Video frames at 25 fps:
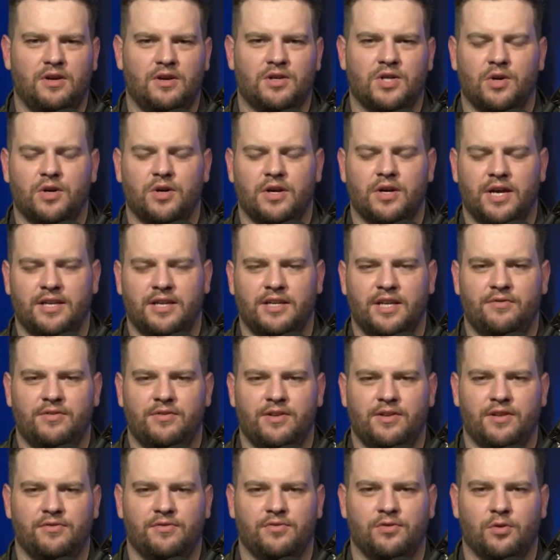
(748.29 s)
I'll go ahead and give
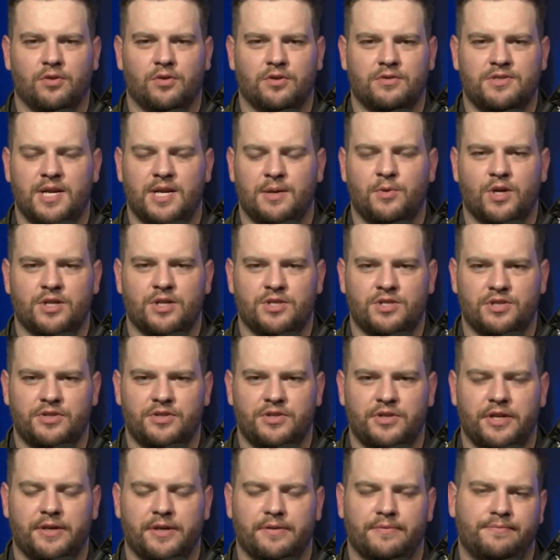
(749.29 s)
you the floor. Same question
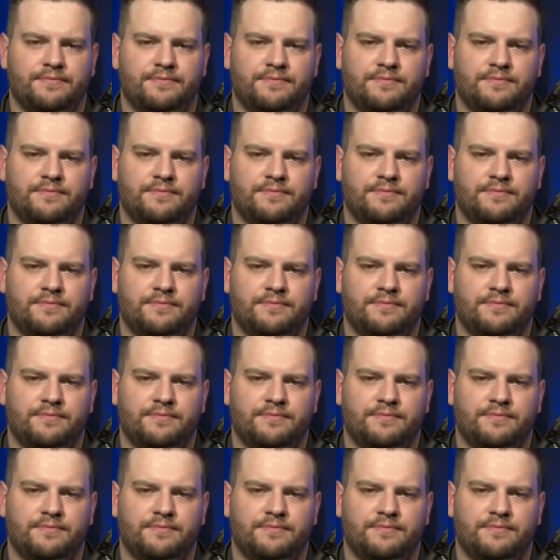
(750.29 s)
to you.